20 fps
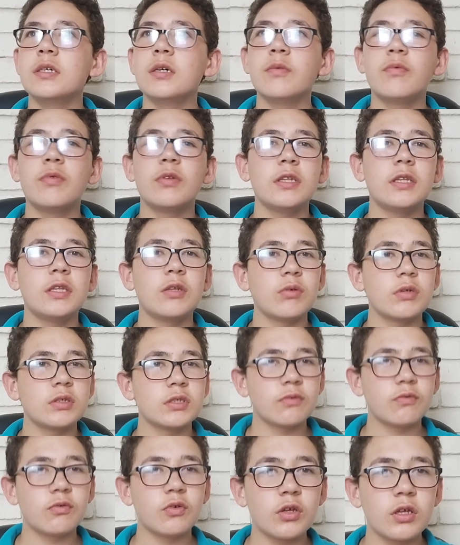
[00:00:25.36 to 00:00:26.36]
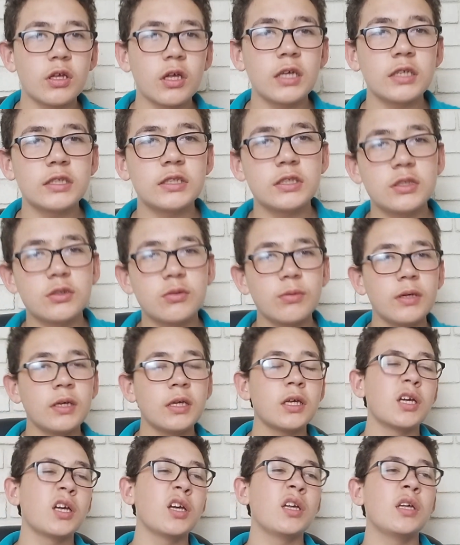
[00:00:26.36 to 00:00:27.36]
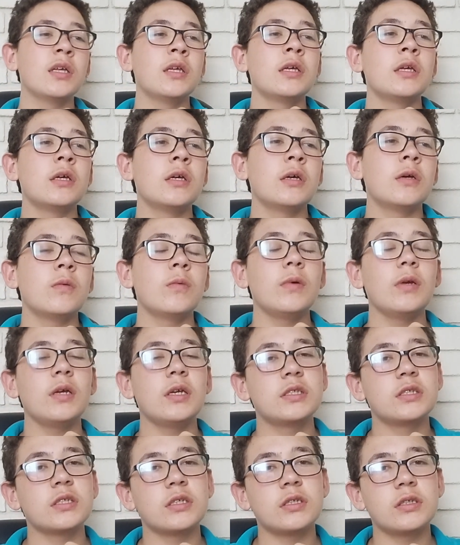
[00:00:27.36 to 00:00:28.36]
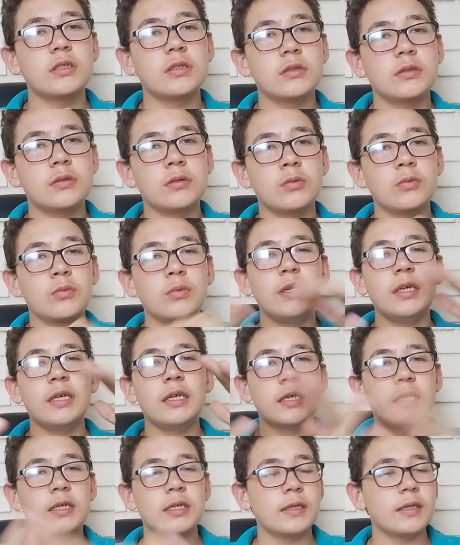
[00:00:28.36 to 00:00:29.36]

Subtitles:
Hopefully the rest of you guys this week makes our week.